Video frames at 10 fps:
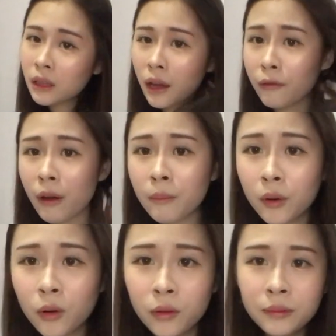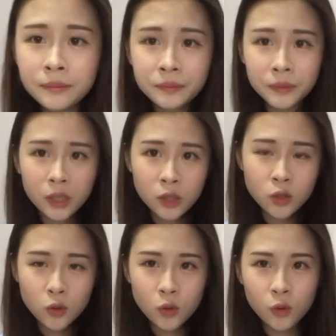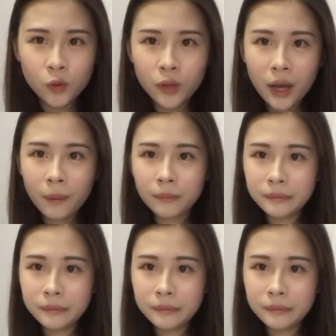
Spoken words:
like ramble. So yeah.